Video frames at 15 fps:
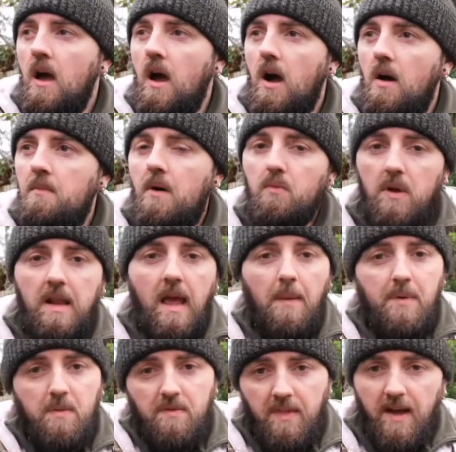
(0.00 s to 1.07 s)
Really
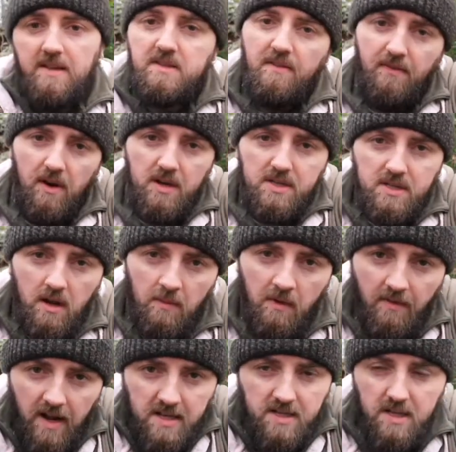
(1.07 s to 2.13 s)
happy with that. It's the first time
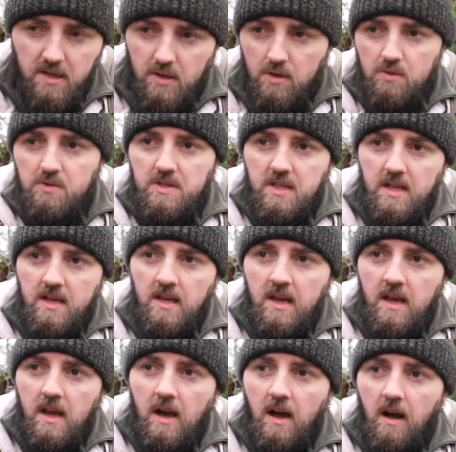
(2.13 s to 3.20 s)
I've actually used it
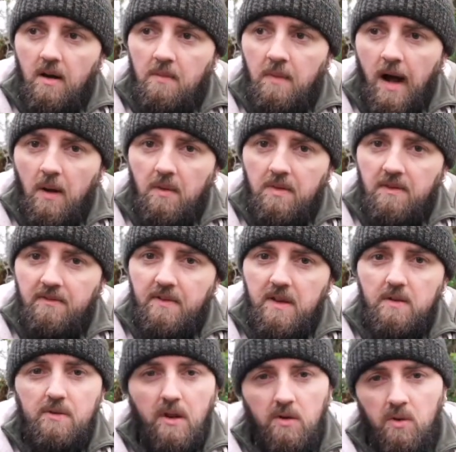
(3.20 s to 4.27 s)
out in the
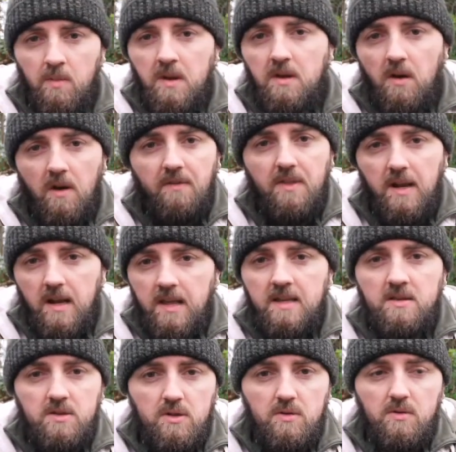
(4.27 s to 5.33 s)
field. I normally go for the
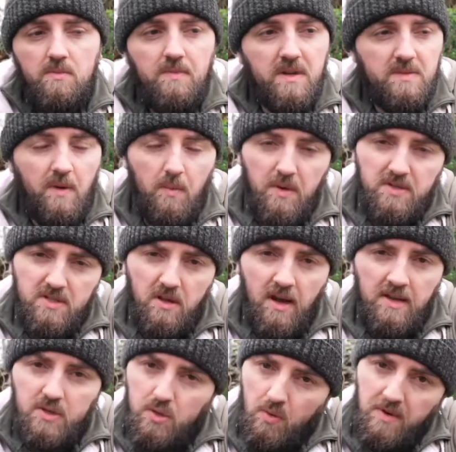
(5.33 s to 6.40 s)
lean-to because my ridge
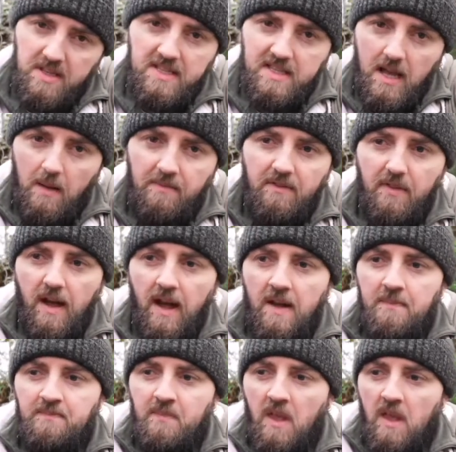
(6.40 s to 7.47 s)
line is already set up for that.
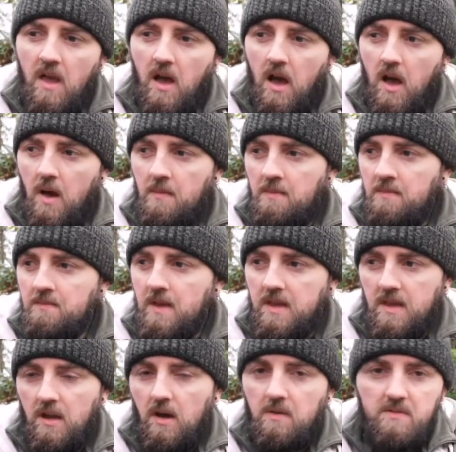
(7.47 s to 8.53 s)

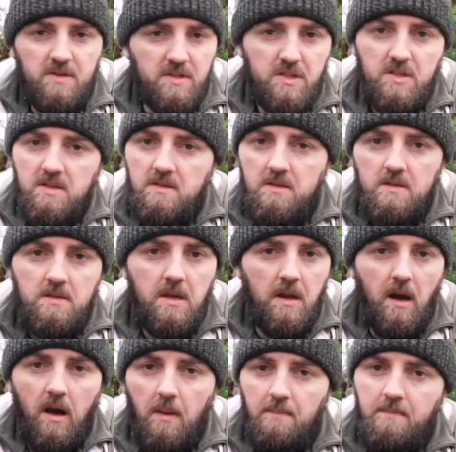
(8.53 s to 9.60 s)
You know, just
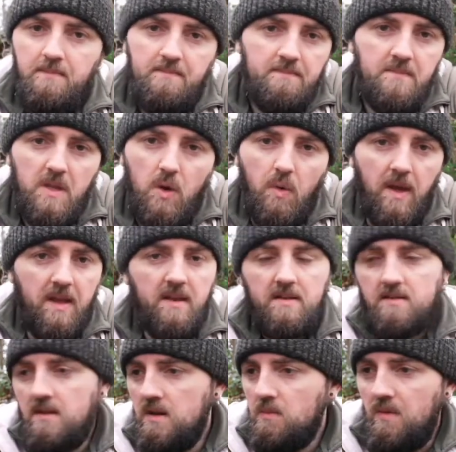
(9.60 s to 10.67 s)
get it up quick
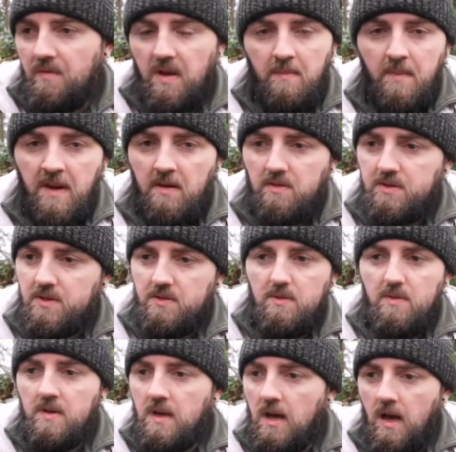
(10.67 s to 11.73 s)
within a minute or
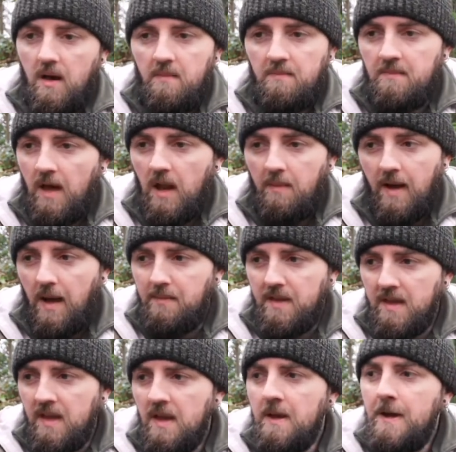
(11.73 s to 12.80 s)
two, and I'm
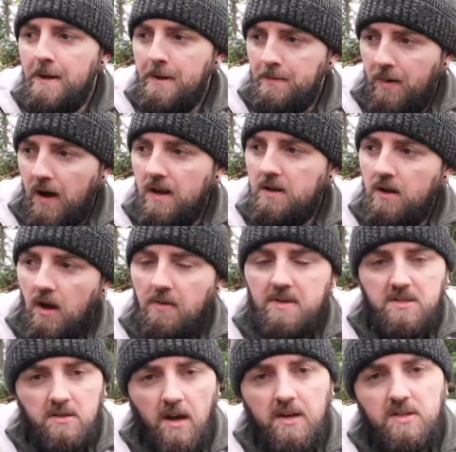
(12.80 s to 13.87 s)
happy. But no,
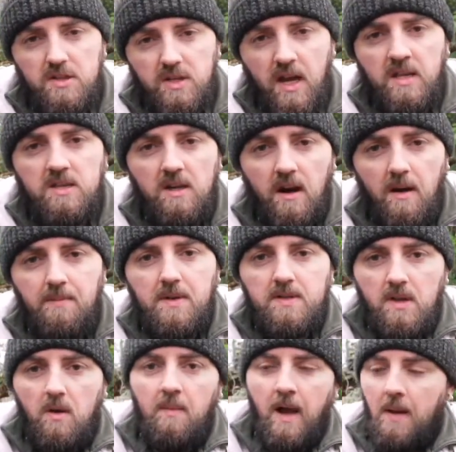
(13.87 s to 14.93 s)
it's nice to change it up,
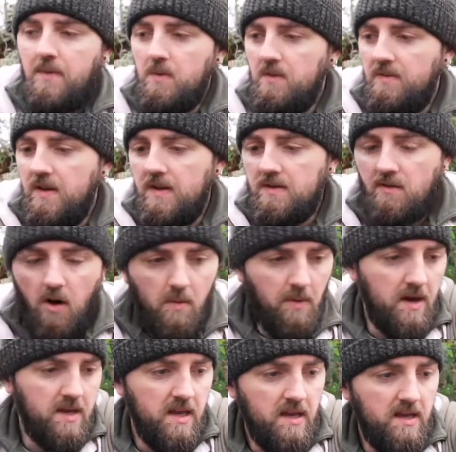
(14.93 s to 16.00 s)
so I'm happy with it. Got all
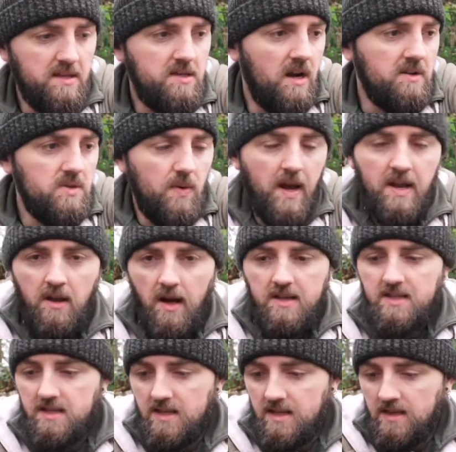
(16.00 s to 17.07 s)
my gear tucked away
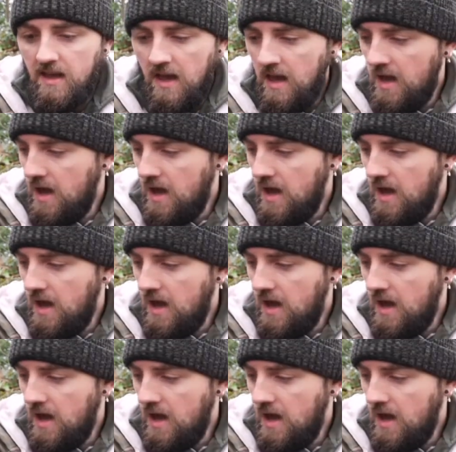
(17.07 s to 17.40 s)
nicely.